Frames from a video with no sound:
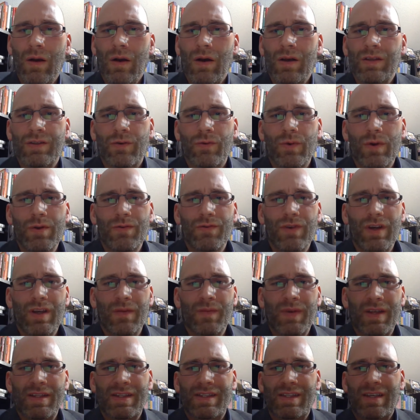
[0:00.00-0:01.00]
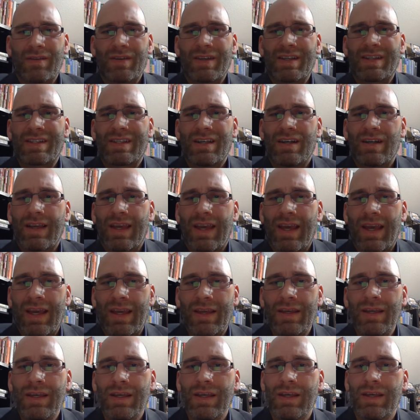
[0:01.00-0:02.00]
So we would recommend selling stock
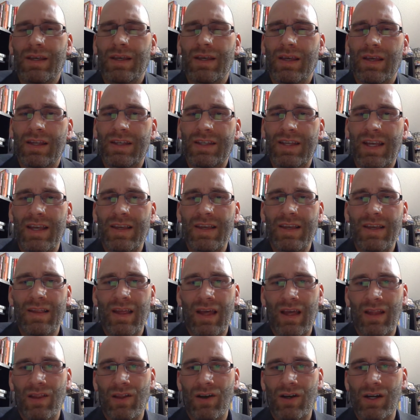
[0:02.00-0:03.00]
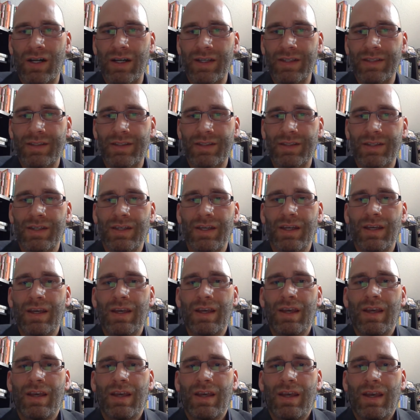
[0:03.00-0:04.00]
A and taking that loss,
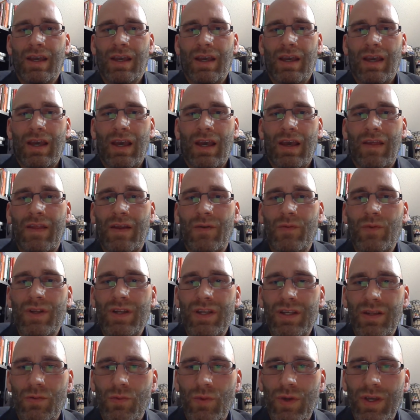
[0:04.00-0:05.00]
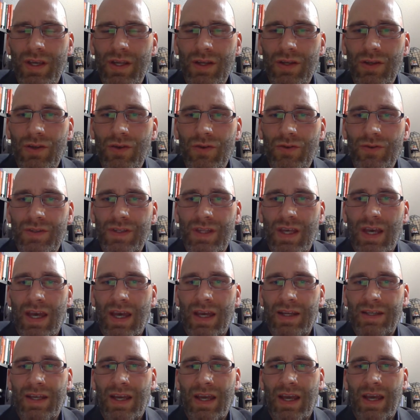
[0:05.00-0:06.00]
and then when we can use
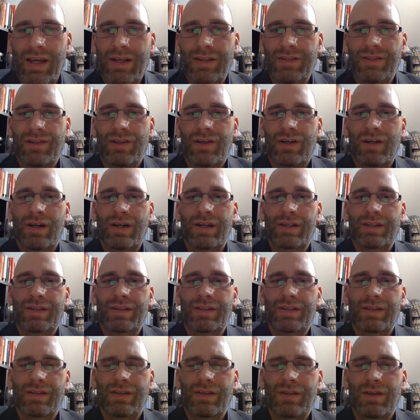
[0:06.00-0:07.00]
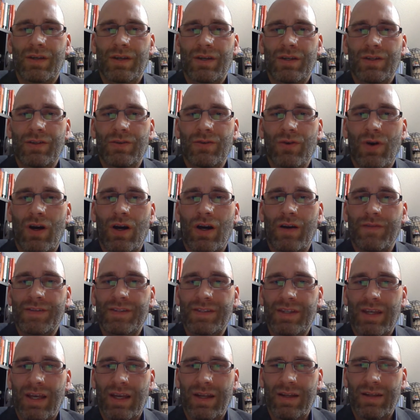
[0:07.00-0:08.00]
that tax loss to
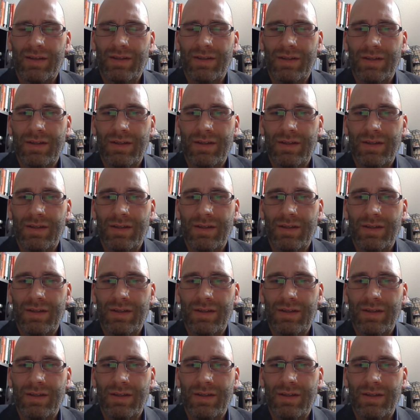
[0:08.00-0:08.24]
offset